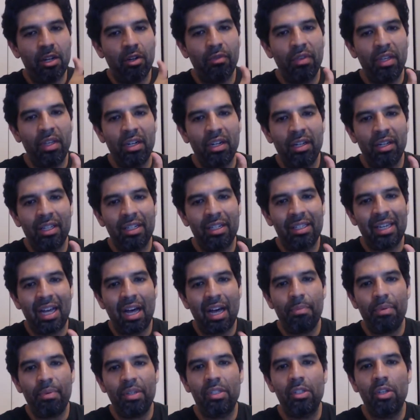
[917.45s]
over here on the
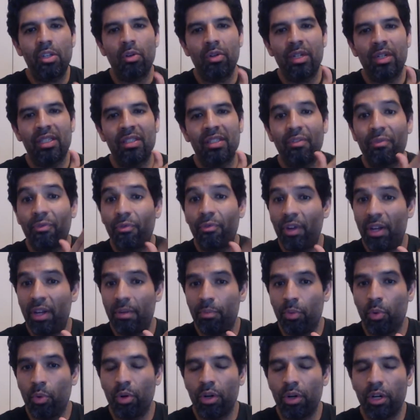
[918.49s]
top is known as the
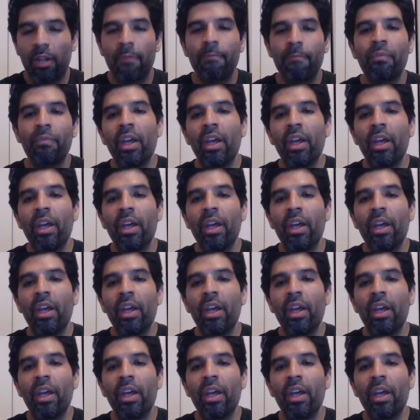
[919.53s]
fretboard.